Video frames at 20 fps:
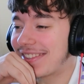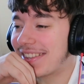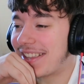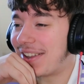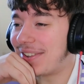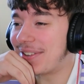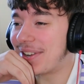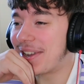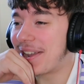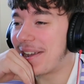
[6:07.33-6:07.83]

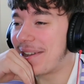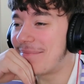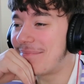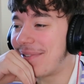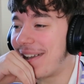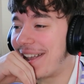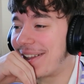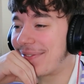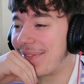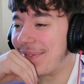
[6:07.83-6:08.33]
That was a good
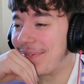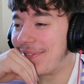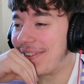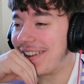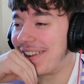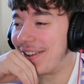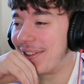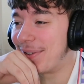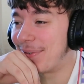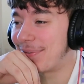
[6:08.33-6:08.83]
pass from
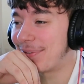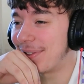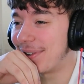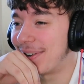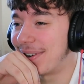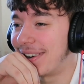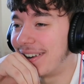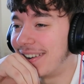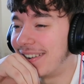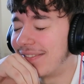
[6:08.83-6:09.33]
Vinny on the
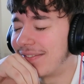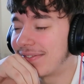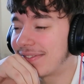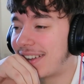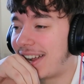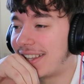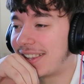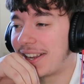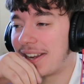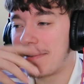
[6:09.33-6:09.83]
floor.
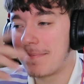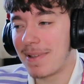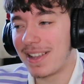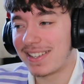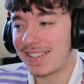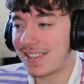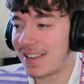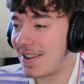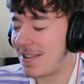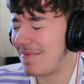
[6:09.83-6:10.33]
I thought he
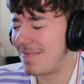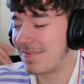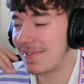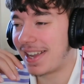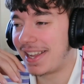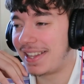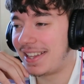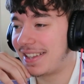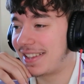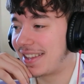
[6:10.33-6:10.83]
messed up.
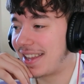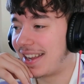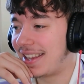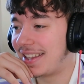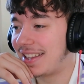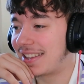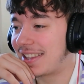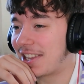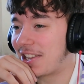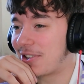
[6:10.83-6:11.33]
I didn't
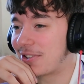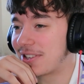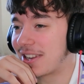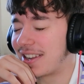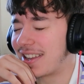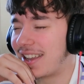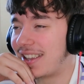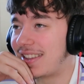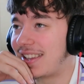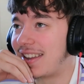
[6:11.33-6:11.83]
think he was
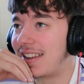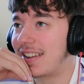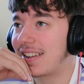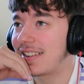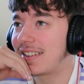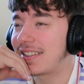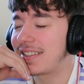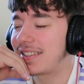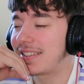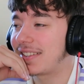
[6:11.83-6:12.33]
going to get that.
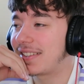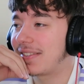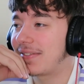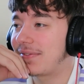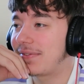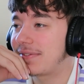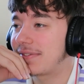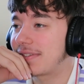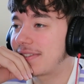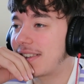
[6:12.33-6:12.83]

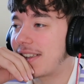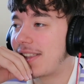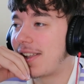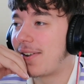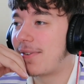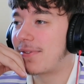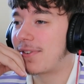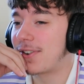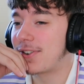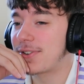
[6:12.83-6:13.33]
I
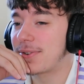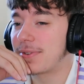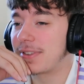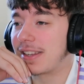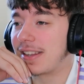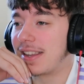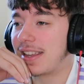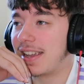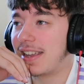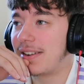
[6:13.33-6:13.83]
thought Virgil was
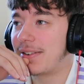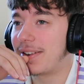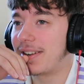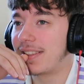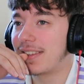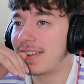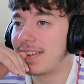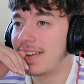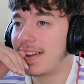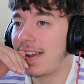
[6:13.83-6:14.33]
going to get it
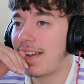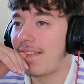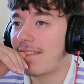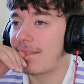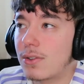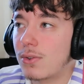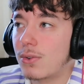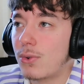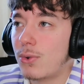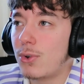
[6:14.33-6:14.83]
right there.
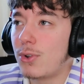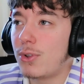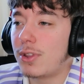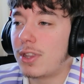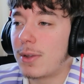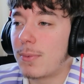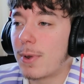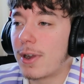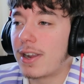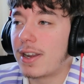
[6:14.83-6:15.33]
Who do you
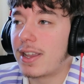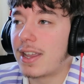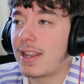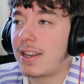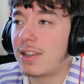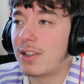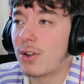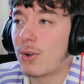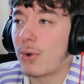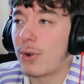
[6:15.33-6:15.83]
think we're going to get
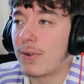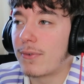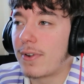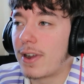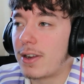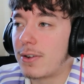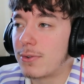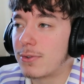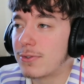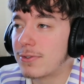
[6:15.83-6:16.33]
in the
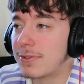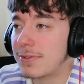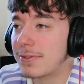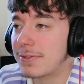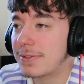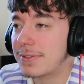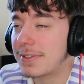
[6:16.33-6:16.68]
quarterfinals?